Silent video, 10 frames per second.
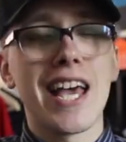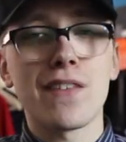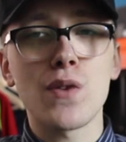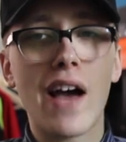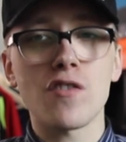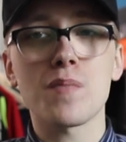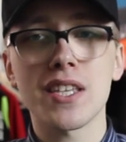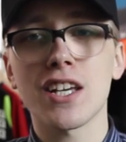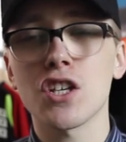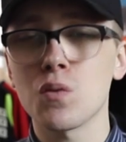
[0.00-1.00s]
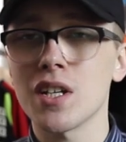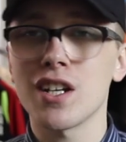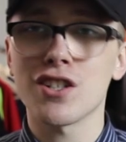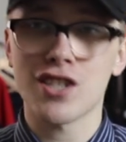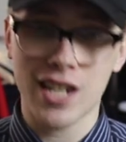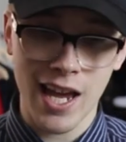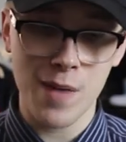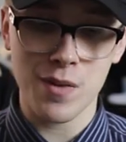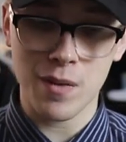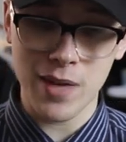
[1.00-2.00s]
And if you haven't been there, you wouldn't
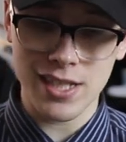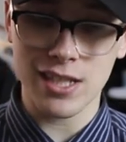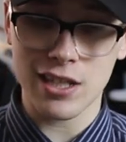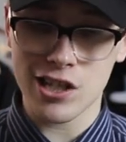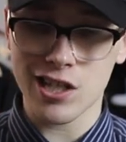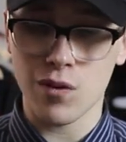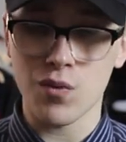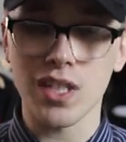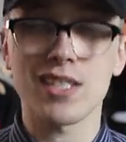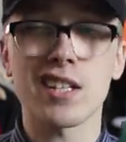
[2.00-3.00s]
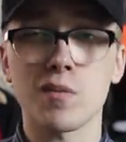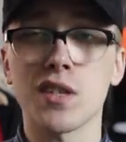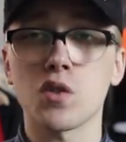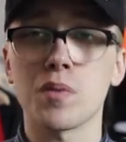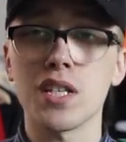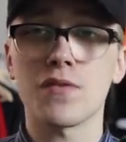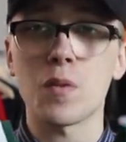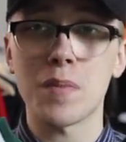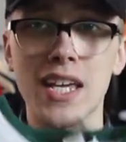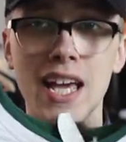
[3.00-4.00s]
understand, but basically this is just a really sentimental piece
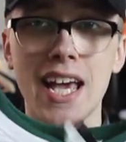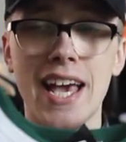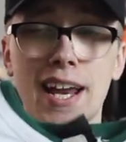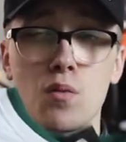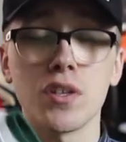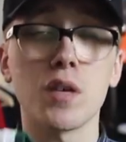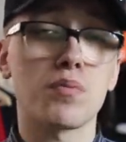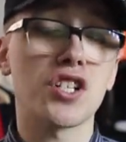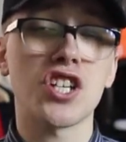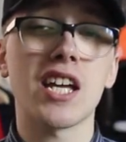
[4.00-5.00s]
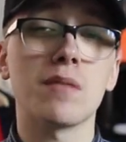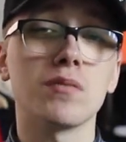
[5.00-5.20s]
for me, and I really appreciate